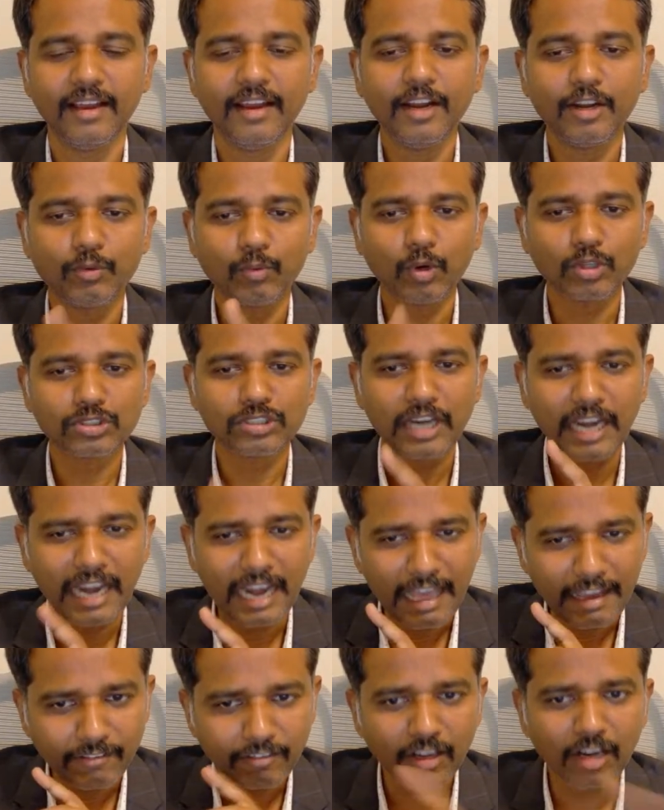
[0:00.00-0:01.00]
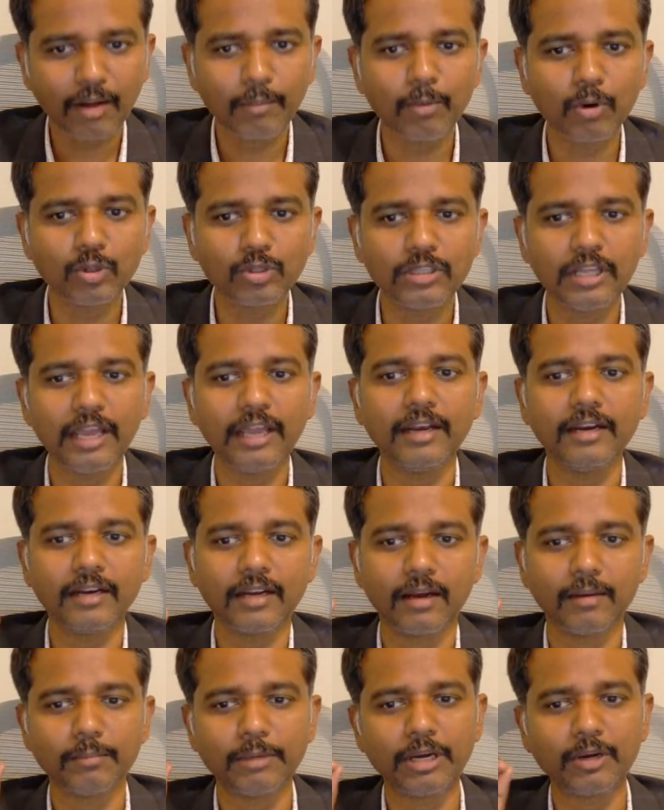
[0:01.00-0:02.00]
It was never about the
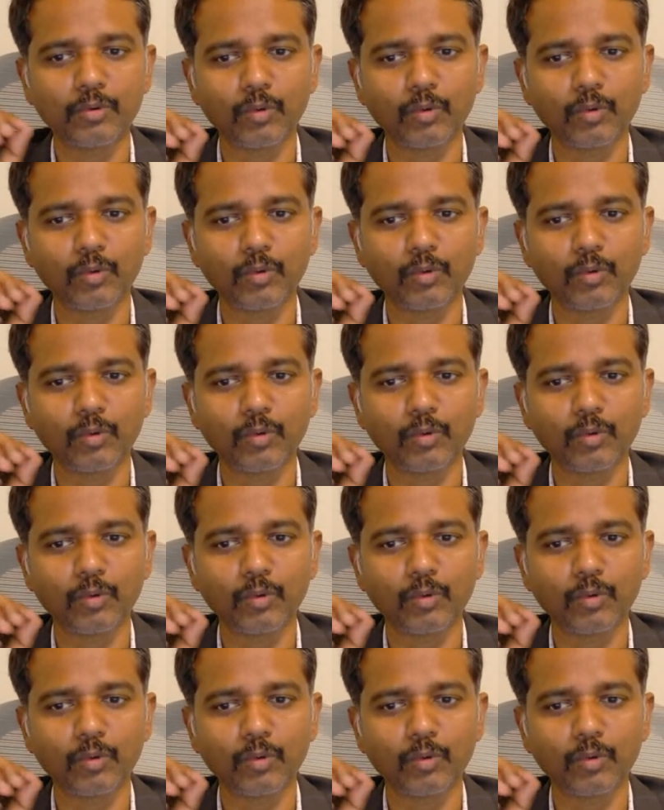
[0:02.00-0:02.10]
income,